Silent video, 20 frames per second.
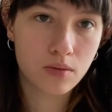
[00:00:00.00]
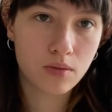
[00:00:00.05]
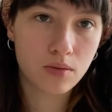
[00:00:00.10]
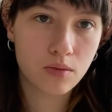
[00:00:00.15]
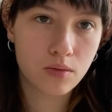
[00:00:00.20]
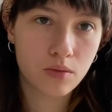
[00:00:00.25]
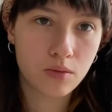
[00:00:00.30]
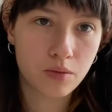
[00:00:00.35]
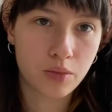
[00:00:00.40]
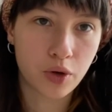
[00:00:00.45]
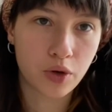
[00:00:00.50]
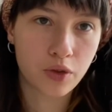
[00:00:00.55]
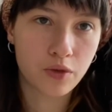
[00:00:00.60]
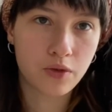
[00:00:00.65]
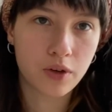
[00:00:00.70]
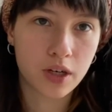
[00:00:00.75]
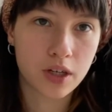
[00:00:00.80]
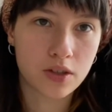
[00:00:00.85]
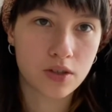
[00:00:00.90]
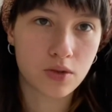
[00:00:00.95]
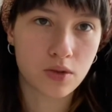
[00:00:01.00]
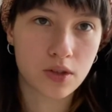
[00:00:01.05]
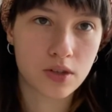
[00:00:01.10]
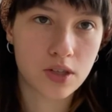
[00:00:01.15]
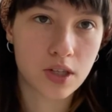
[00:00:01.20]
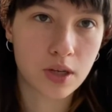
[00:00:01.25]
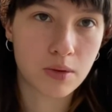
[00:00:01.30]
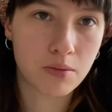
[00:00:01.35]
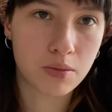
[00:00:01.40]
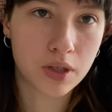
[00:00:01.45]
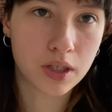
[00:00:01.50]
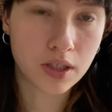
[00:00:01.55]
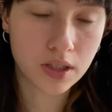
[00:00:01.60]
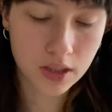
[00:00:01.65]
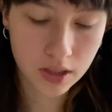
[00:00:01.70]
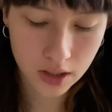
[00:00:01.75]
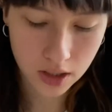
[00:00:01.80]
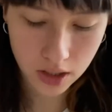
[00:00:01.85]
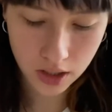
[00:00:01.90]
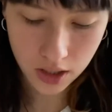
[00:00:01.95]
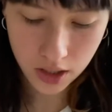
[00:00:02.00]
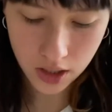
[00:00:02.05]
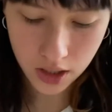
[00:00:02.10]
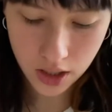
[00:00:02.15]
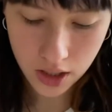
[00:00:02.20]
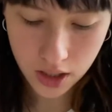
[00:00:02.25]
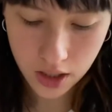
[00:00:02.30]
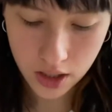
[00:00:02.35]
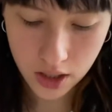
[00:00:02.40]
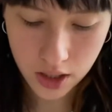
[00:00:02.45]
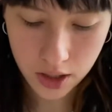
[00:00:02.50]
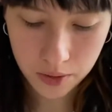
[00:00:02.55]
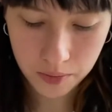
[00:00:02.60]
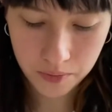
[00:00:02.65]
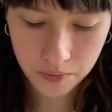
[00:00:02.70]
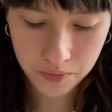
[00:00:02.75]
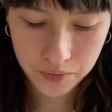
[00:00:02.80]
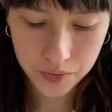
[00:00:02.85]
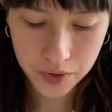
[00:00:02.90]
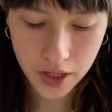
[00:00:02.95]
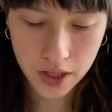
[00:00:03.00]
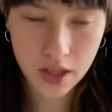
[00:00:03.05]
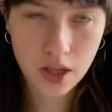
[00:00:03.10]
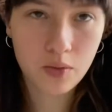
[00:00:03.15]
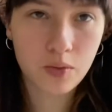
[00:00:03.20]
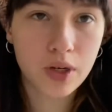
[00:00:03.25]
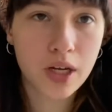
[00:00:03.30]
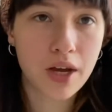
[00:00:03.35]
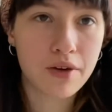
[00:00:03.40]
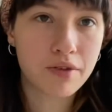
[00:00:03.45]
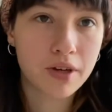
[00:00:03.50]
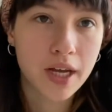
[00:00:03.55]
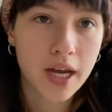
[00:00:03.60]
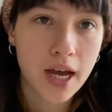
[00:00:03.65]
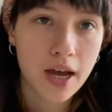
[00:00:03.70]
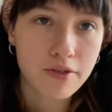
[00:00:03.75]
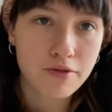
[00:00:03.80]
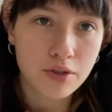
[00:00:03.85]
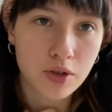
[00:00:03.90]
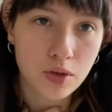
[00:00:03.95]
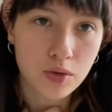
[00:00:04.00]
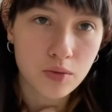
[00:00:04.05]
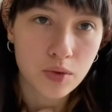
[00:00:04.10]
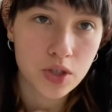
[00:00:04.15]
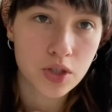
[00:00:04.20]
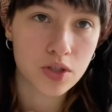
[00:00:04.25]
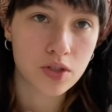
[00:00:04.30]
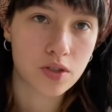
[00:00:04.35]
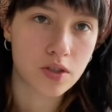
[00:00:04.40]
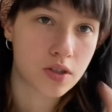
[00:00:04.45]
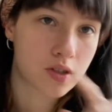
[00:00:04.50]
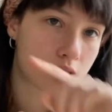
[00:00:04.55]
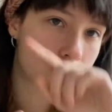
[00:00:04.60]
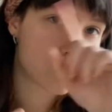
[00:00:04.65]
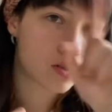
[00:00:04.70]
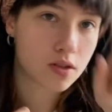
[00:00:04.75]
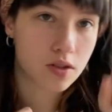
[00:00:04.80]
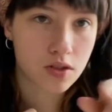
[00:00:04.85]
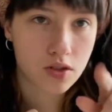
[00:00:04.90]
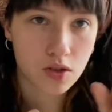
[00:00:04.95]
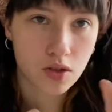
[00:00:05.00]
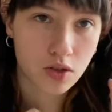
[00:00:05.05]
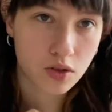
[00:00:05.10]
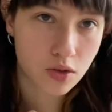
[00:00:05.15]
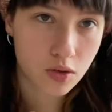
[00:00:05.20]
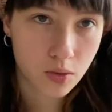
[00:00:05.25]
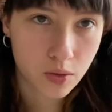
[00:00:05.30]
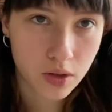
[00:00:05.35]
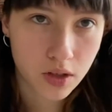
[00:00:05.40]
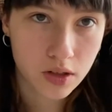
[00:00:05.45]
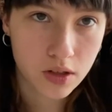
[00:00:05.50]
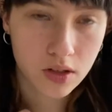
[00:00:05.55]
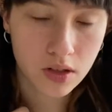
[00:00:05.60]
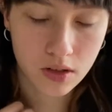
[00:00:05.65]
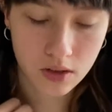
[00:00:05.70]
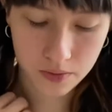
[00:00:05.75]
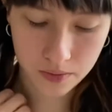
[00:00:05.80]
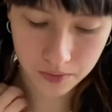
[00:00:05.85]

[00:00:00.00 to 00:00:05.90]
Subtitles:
both fit into the same beat. And then we have a half note, which is this circle with a little